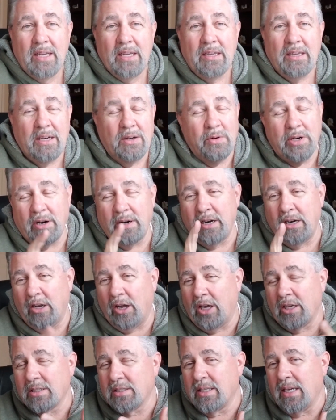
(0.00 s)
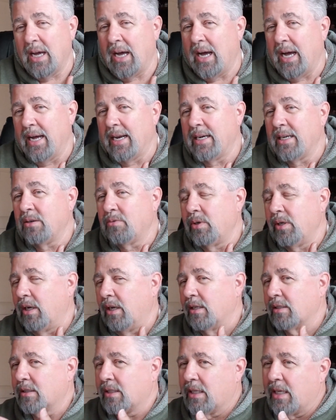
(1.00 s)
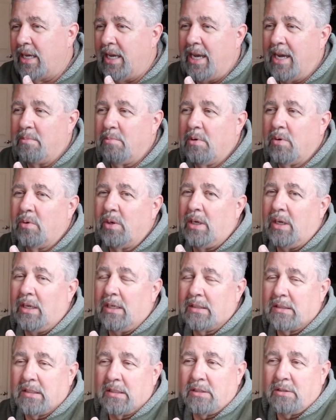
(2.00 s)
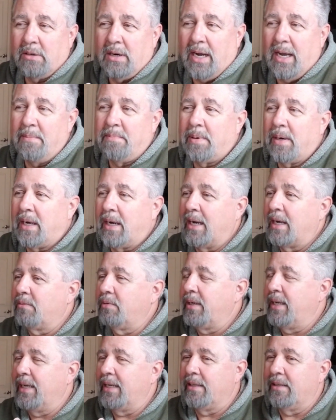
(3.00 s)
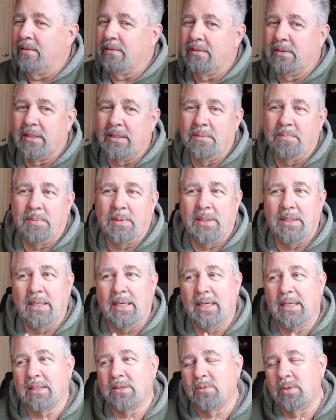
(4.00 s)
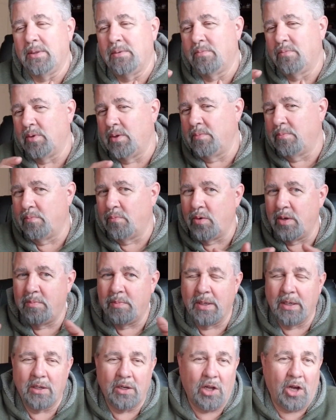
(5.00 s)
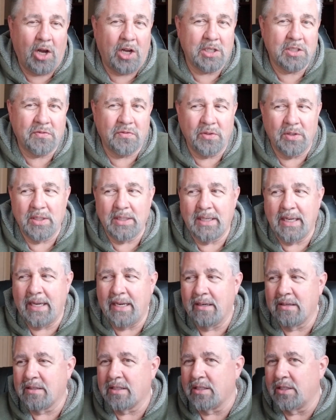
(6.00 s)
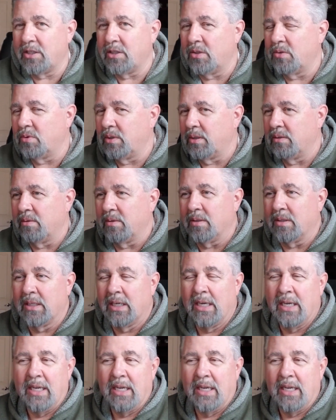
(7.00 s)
You know, we'd already lost a Honda, we lost a camera, we lost a tripod, we had no GPS, we'd been lost for a day or so. We were